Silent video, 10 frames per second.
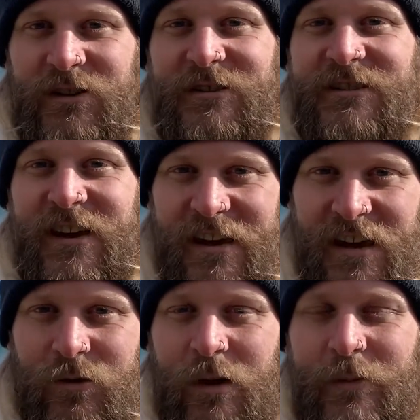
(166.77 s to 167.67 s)
You need to
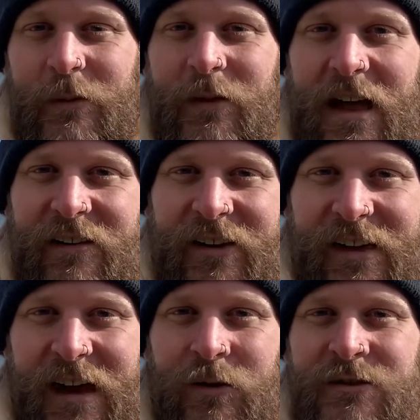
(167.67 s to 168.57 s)
hear where people have
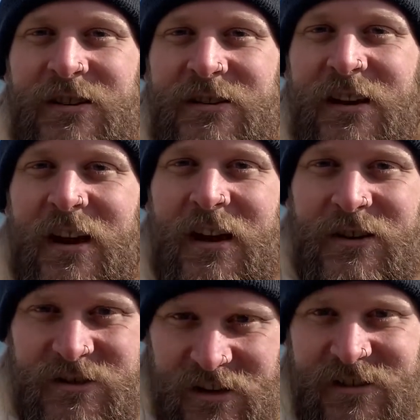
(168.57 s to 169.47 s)
encountered
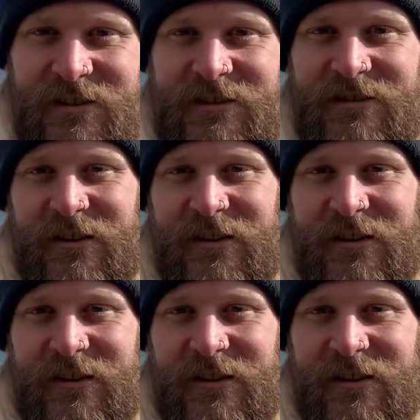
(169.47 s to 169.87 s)
Jesus.